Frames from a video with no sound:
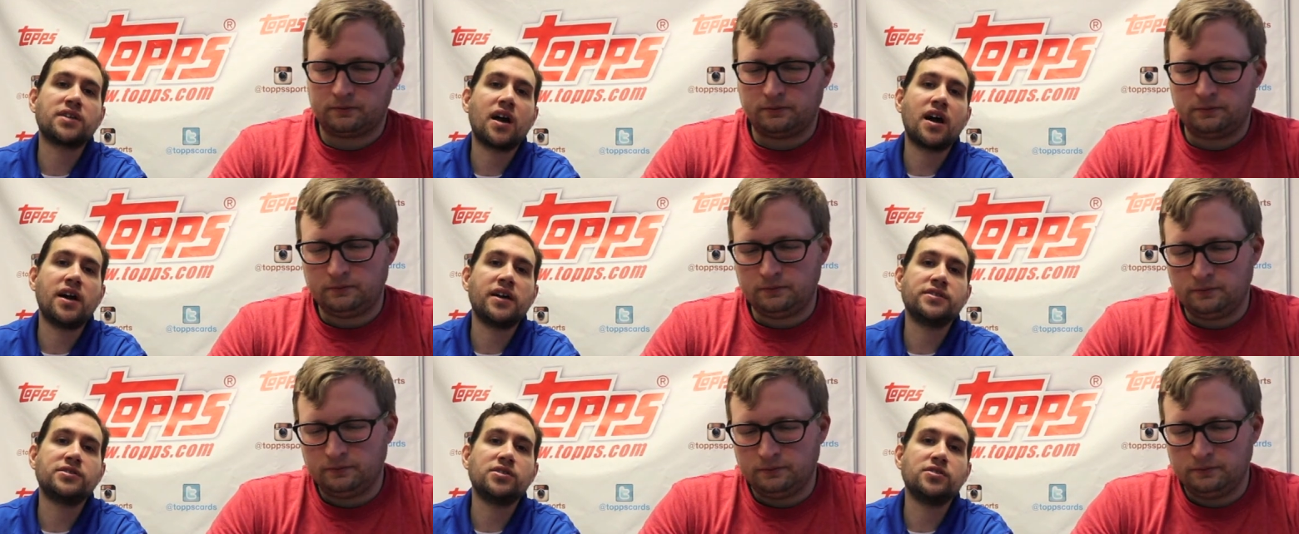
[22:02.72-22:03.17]

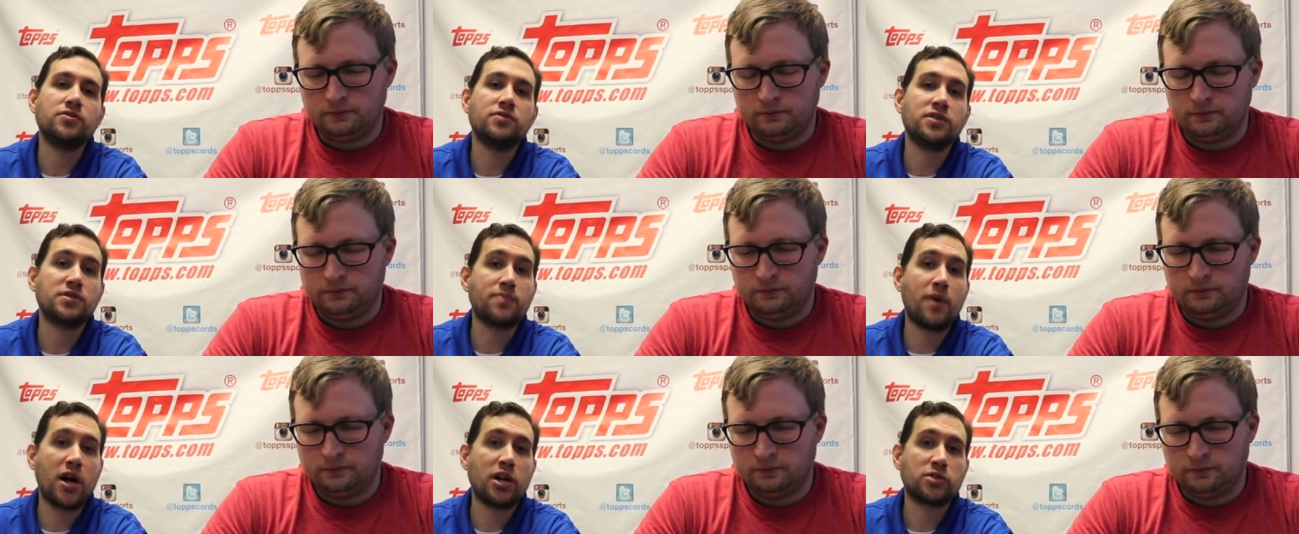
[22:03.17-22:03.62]
Speaker 1: guys, to
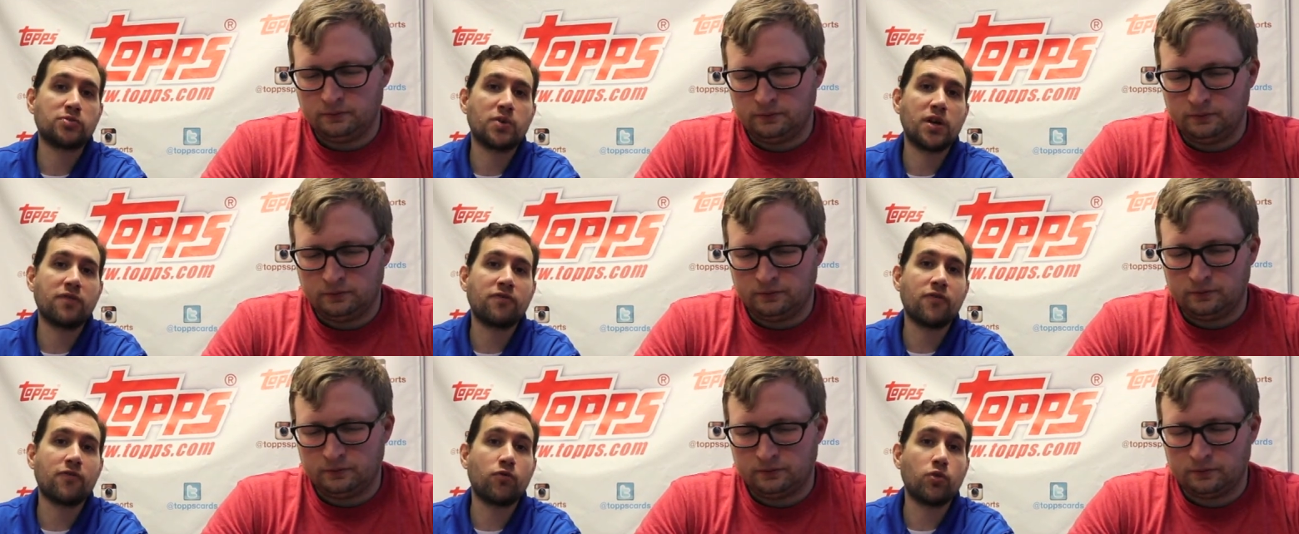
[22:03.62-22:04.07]
do this box
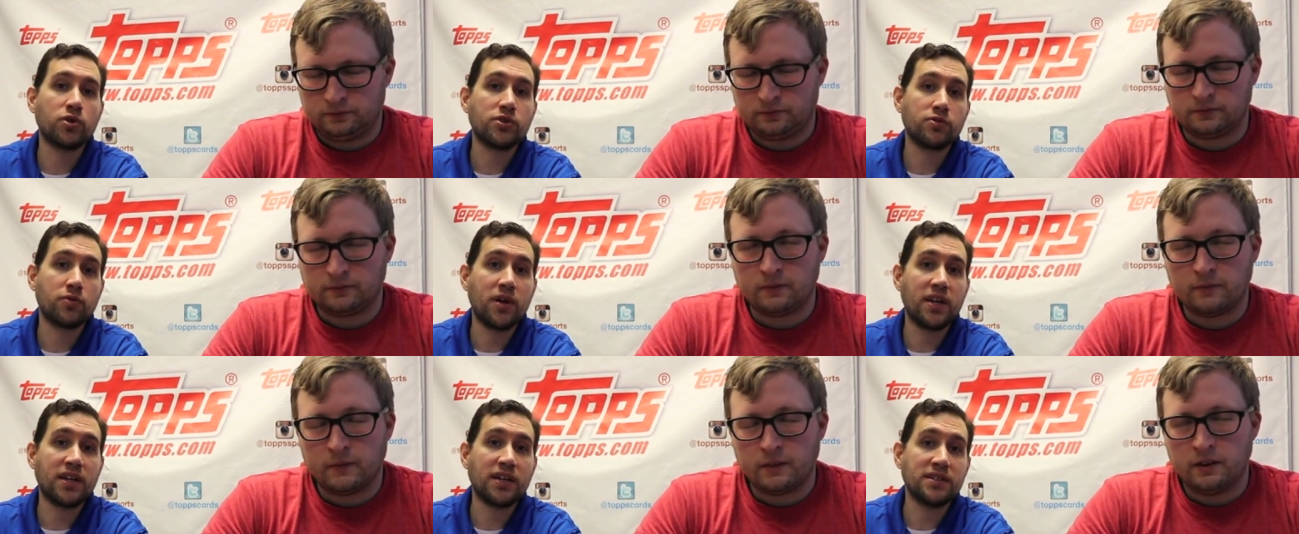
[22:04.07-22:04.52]
break for
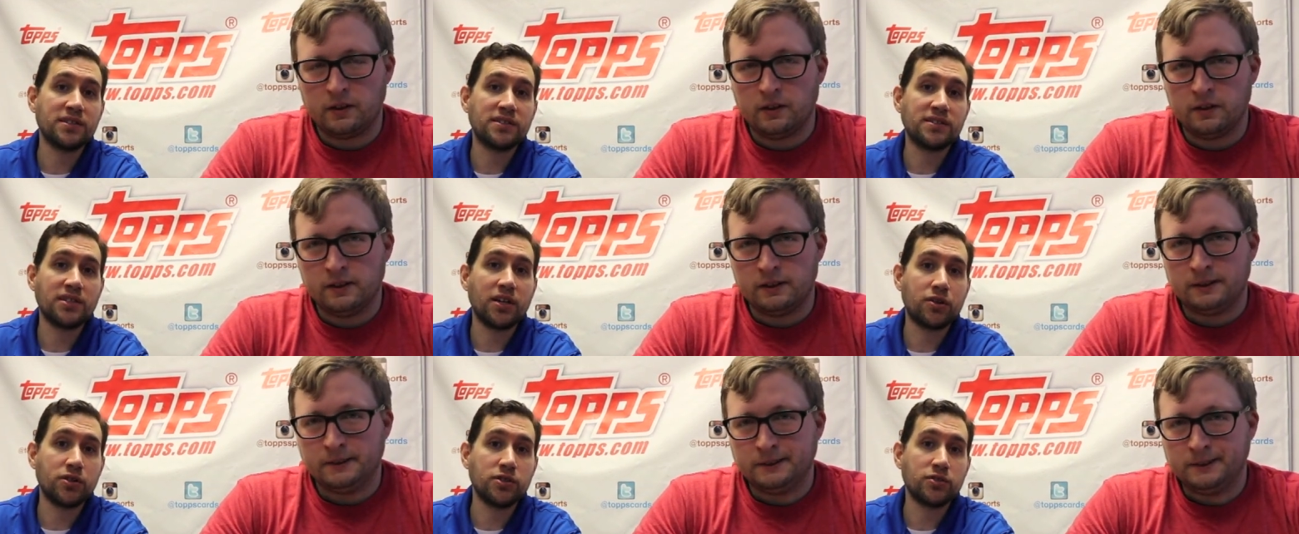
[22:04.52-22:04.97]
Force
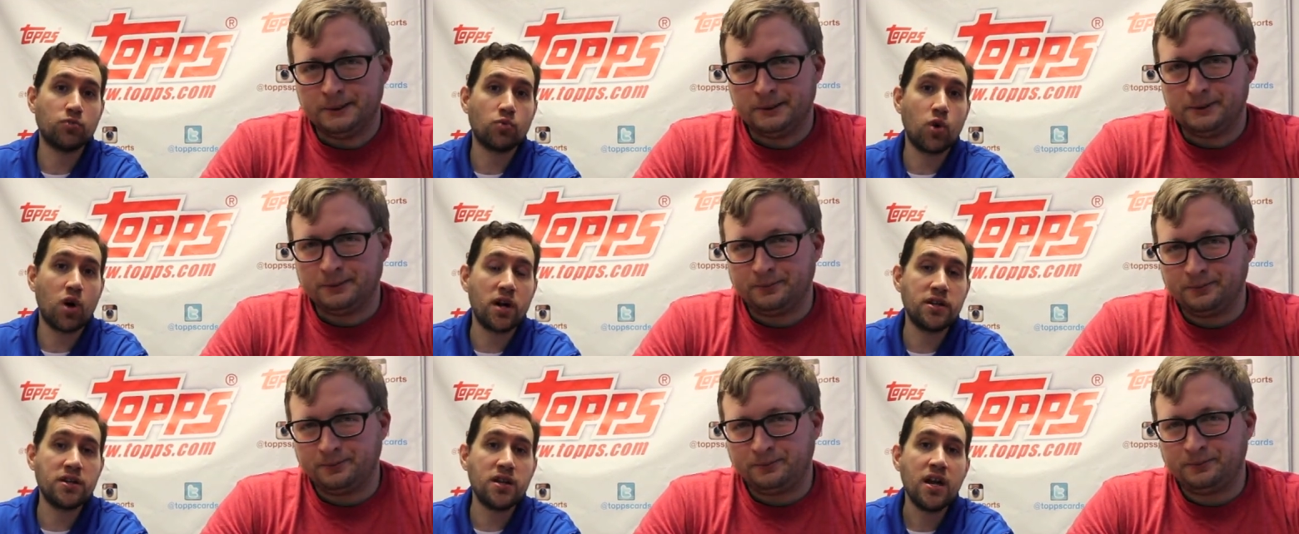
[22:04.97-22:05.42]
Awakens Series
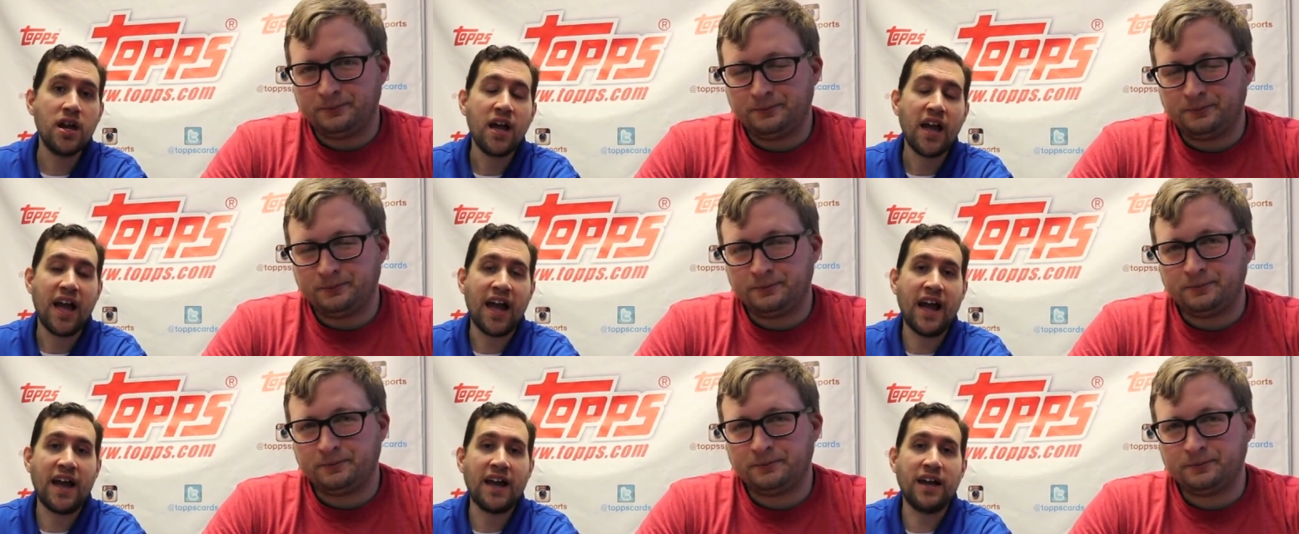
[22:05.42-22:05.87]
1,
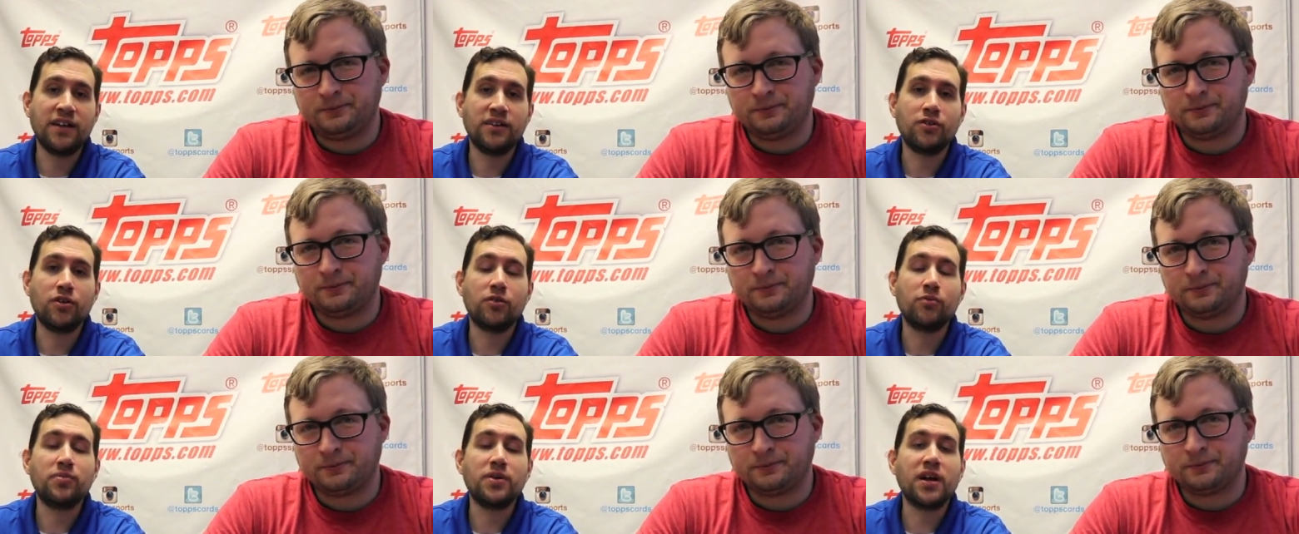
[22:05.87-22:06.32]

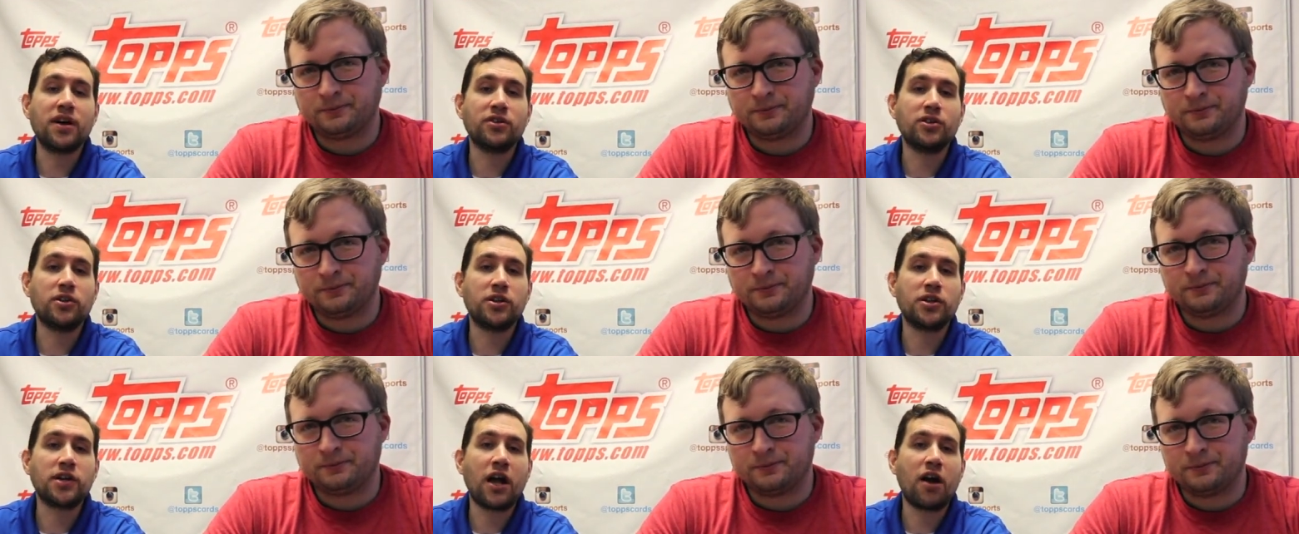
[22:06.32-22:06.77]
and be
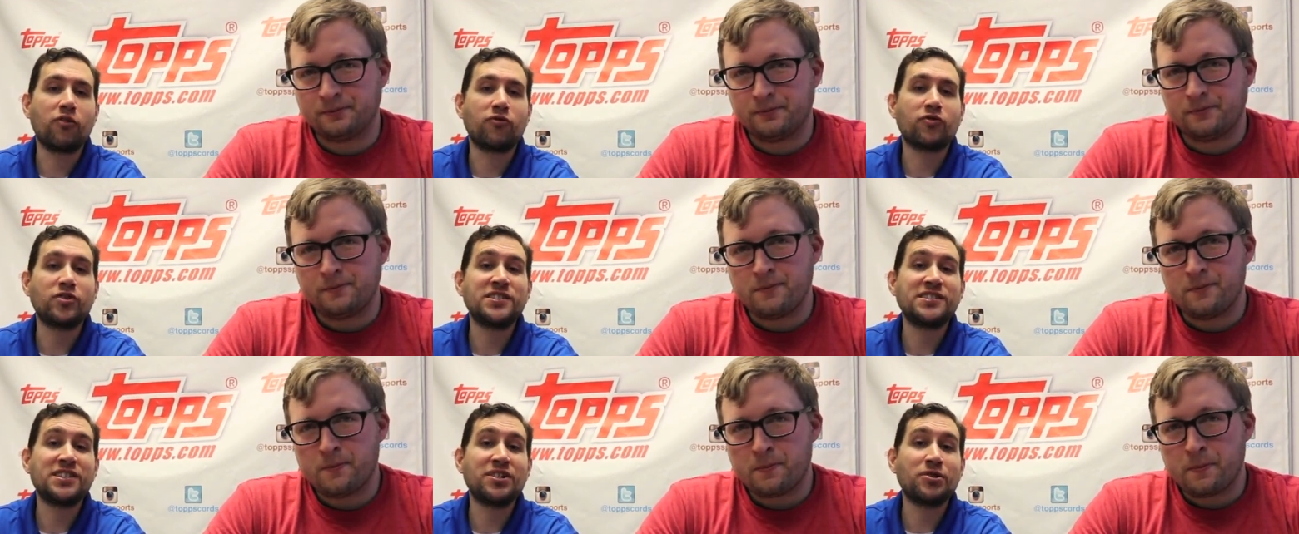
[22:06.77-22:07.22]
on the
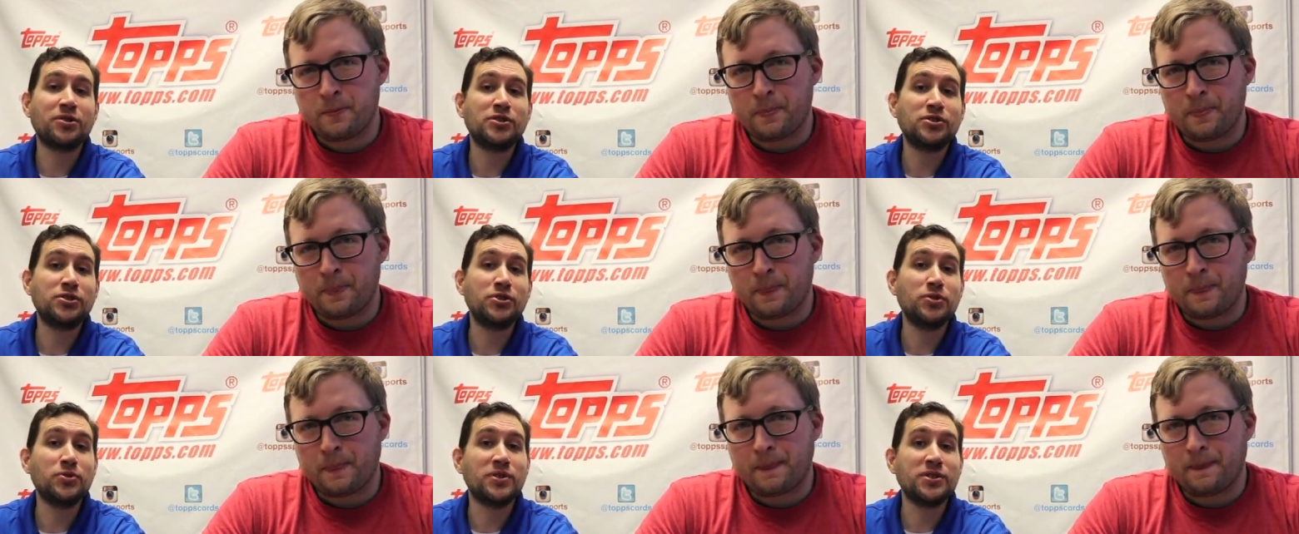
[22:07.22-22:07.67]
lookout for
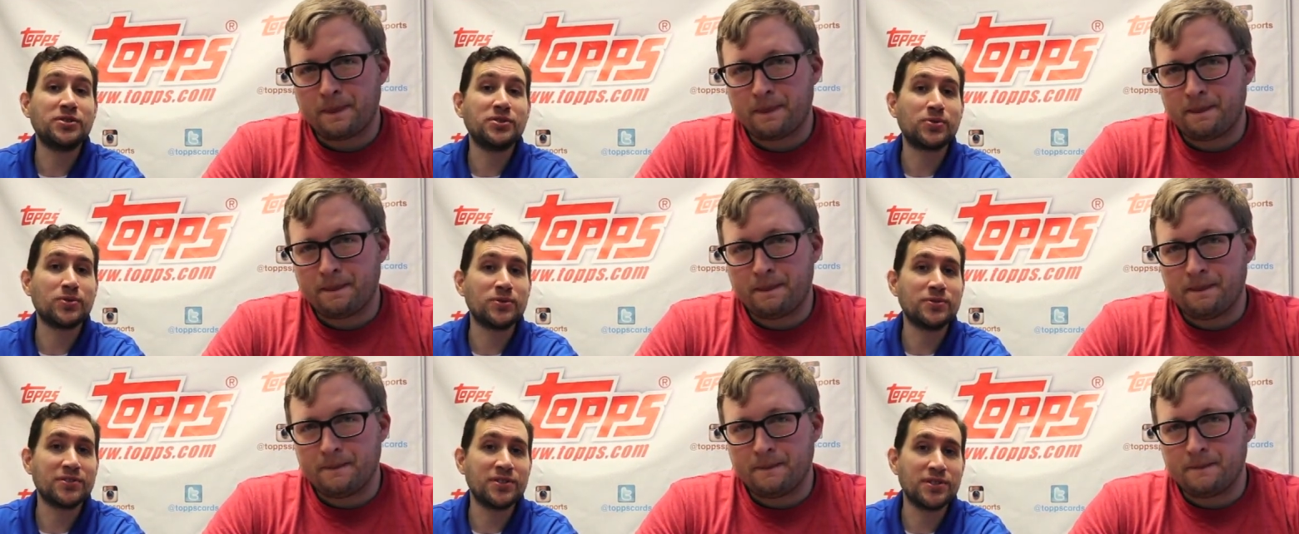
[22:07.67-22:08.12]
Series 2 in
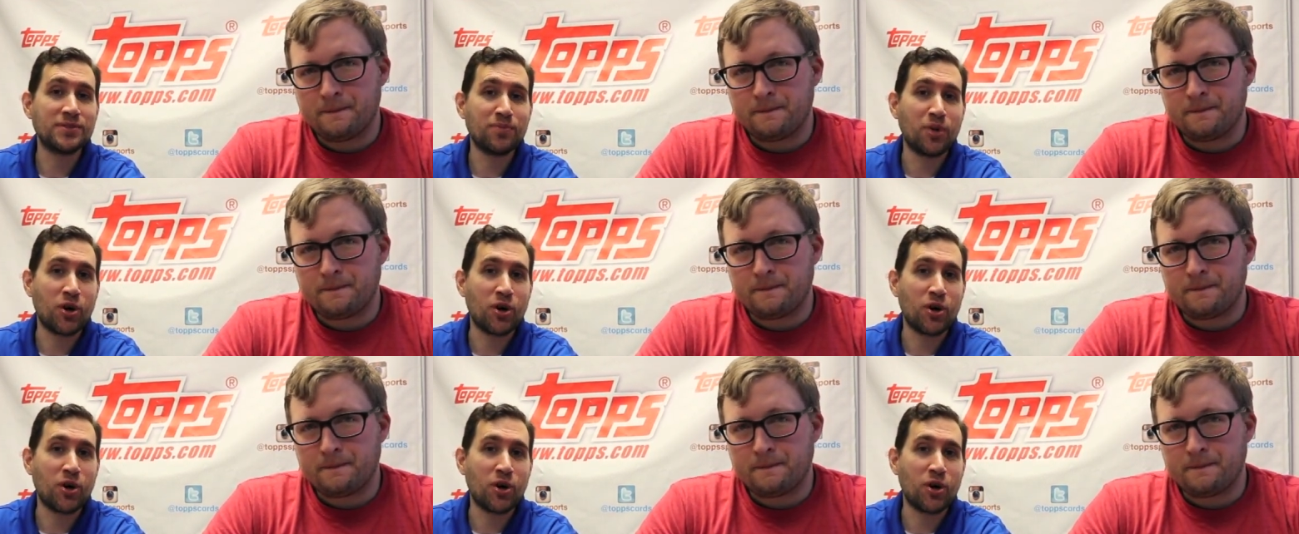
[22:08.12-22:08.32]
stores this